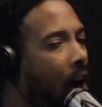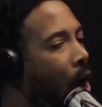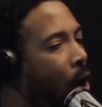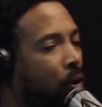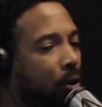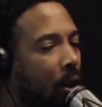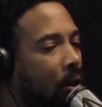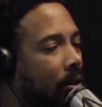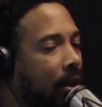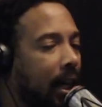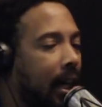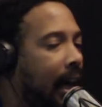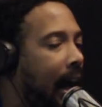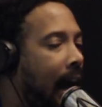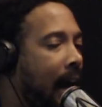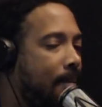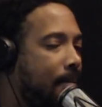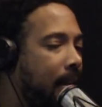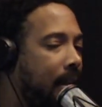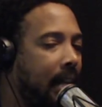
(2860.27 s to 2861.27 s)
Oh, don't think
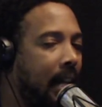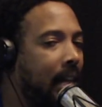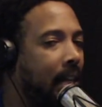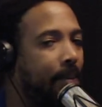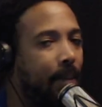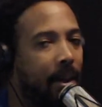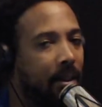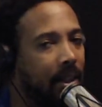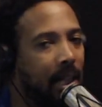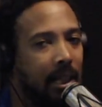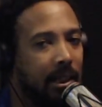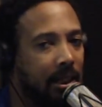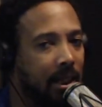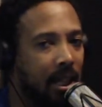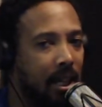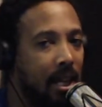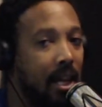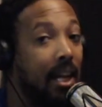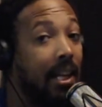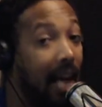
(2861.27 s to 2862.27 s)
I ain't been thinking about that
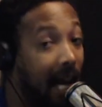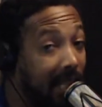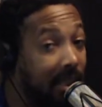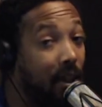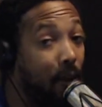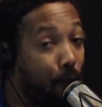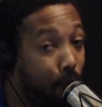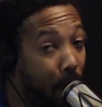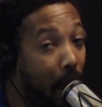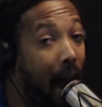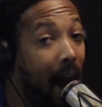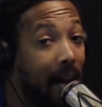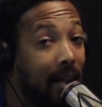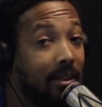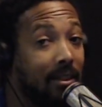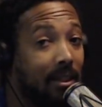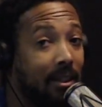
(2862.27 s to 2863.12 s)
shit. That's a fact.